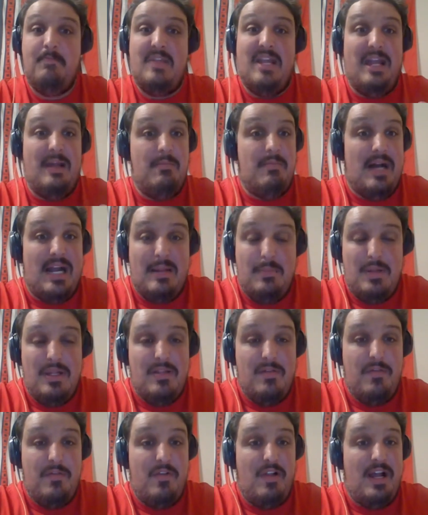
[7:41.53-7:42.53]
It might be
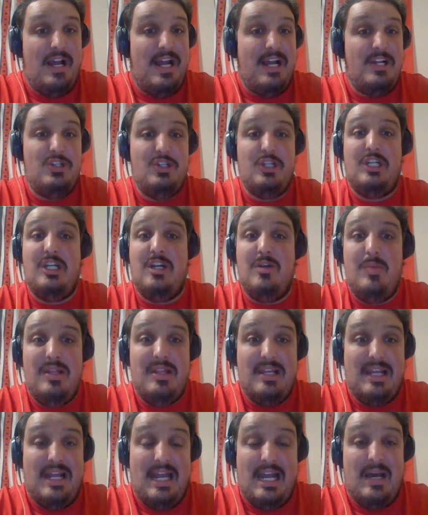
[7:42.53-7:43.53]
the Flyers. It could be
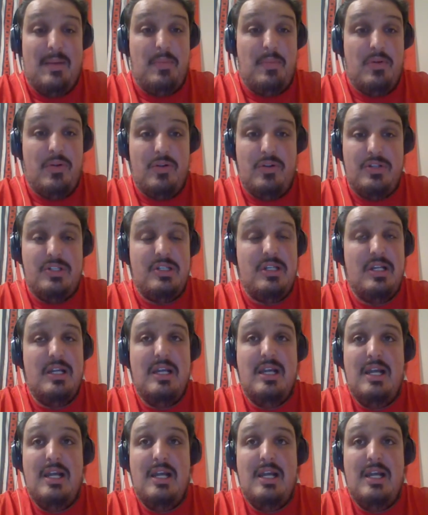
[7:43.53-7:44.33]
the Capitals.